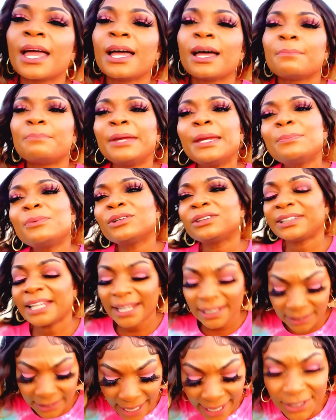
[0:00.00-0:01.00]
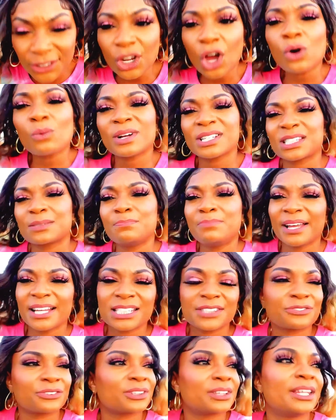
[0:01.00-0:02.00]
People think they know what's
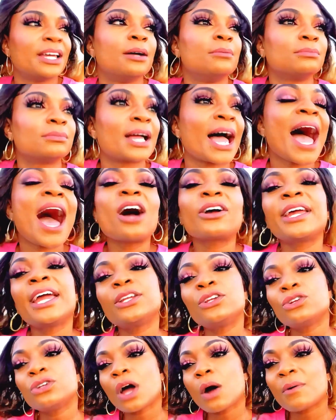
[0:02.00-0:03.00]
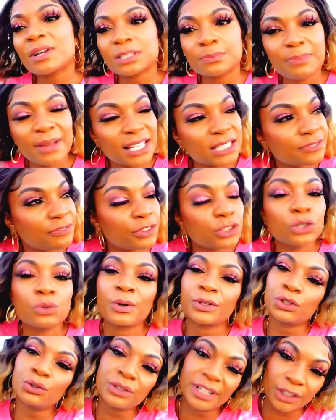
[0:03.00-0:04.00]
best for them. How can you know what's best for you
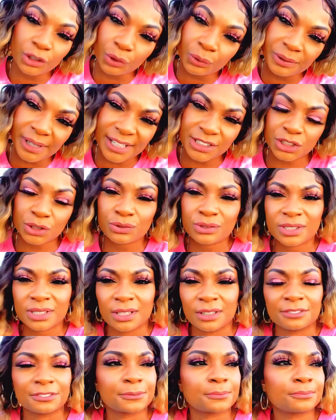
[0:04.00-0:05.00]
when you didn't create yourself?